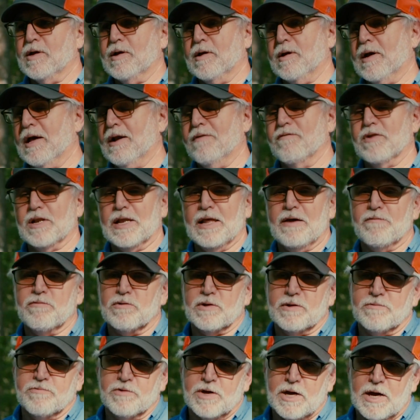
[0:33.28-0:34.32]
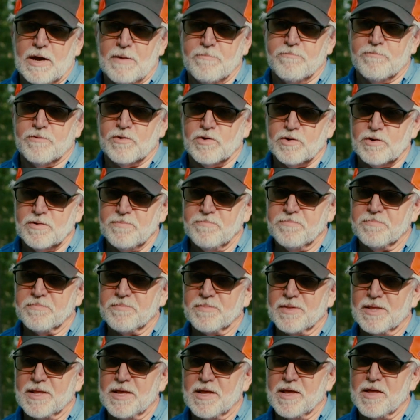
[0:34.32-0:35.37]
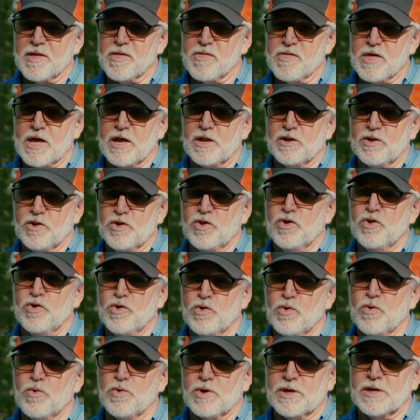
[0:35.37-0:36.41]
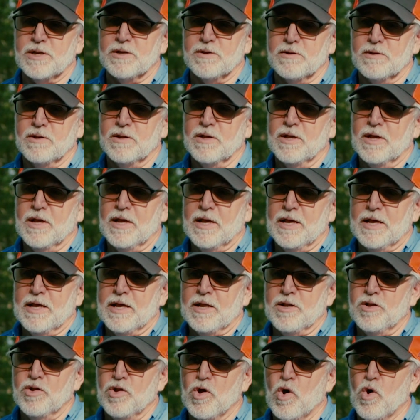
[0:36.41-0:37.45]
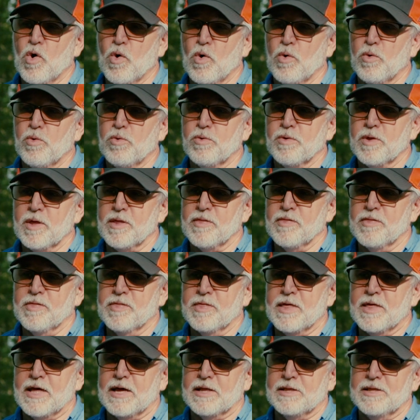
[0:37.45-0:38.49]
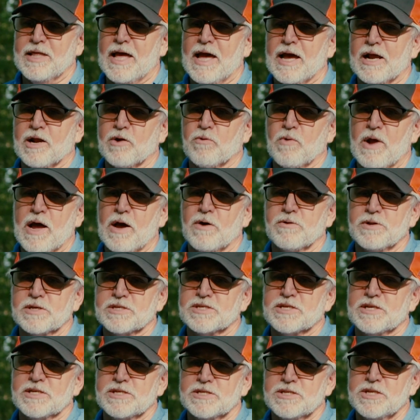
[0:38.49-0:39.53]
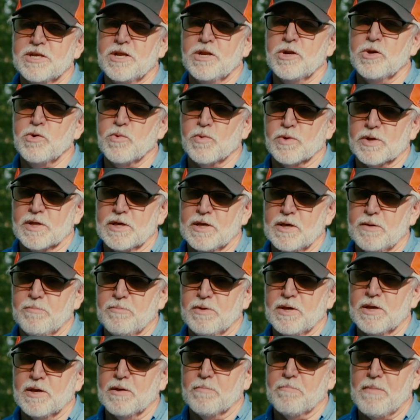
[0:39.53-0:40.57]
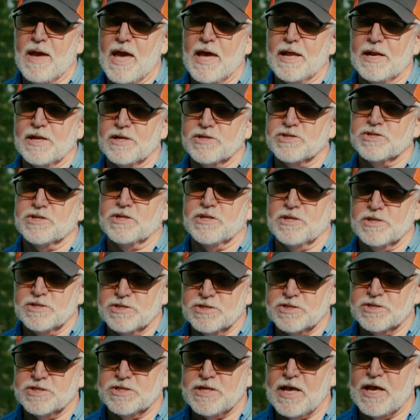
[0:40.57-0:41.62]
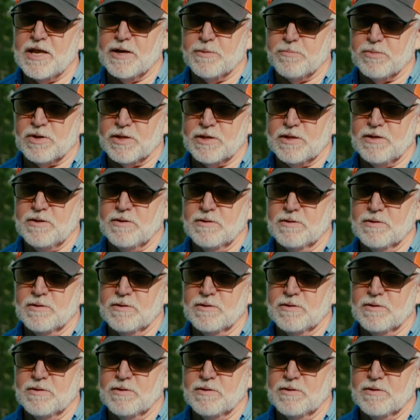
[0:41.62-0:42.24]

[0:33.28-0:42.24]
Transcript: kind of a level of comfort that you can know that that ground is continually being managed sustainably.